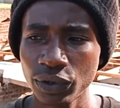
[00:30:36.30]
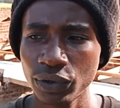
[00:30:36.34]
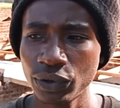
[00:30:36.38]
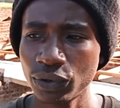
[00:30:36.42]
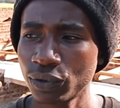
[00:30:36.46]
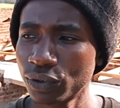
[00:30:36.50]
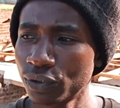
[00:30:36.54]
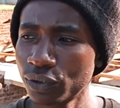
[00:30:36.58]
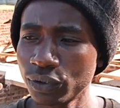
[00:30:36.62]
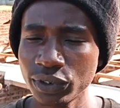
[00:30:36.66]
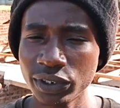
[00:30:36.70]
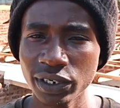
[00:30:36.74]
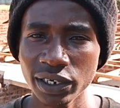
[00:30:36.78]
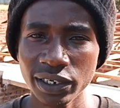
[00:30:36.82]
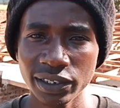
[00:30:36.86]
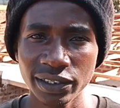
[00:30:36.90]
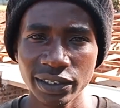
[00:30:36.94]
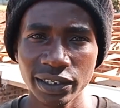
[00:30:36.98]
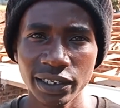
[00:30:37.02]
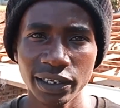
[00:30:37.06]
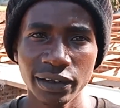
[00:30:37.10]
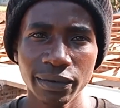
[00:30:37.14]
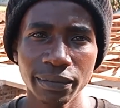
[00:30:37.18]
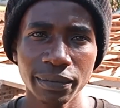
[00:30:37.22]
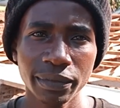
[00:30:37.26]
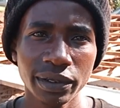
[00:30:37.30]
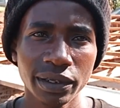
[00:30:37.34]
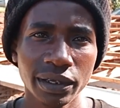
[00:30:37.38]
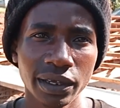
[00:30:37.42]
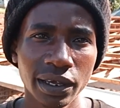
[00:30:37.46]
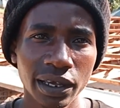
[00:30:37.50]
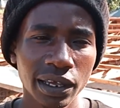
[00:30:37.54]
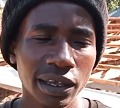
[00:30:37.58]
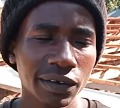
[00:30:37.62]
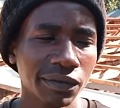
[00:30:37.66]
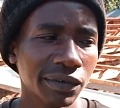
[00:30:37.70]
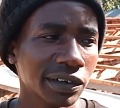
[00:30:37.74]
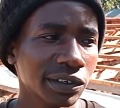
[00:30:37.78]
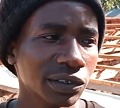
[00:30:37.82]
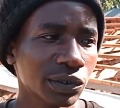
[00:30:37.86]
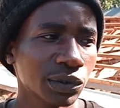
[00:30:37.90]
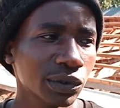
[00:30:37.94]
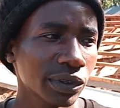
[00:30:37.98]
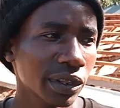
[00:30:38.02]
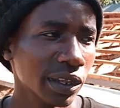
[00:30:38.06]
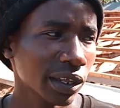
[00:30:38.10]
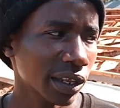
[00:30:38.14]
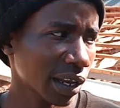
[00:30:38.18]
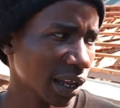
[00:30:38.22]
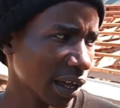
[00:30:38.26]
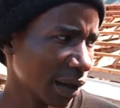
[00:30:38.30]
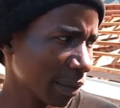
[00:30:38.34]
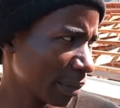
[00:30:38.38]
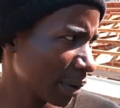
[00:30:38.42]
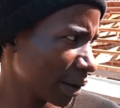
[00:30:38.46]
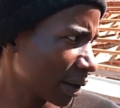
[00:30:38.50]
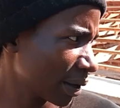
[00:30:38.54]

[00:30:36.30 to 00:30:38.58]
you just tell me. I even took the number,